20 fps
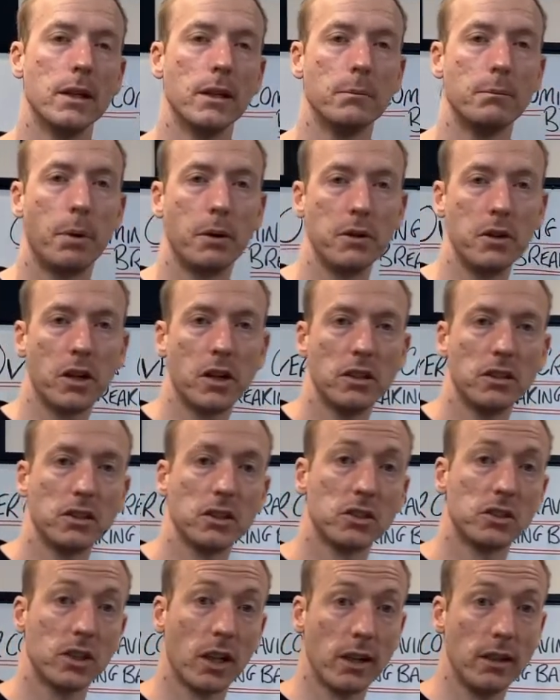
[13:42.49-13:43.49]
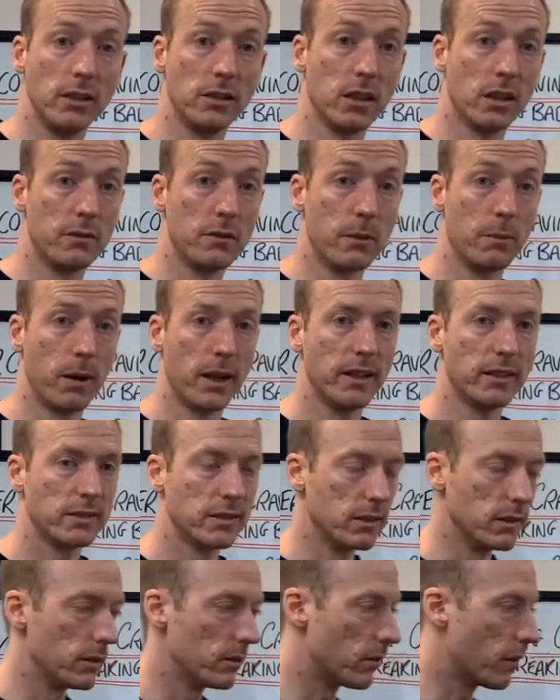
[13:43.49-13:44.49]
but you can just change it and replace
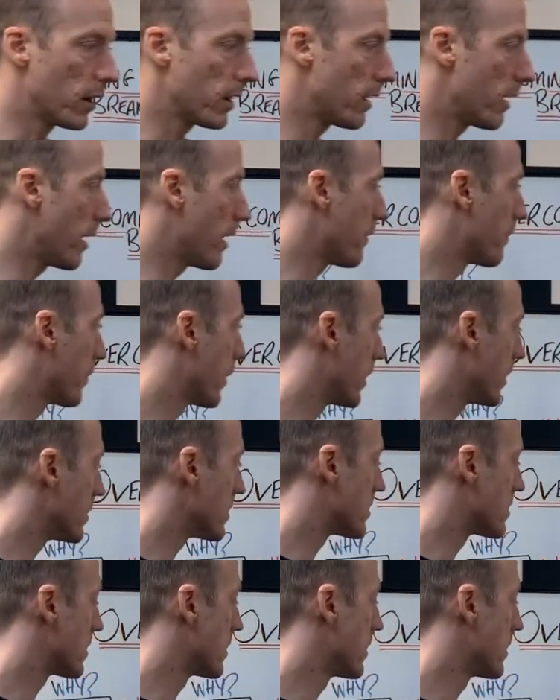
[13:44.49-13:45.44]
it, right? If it is,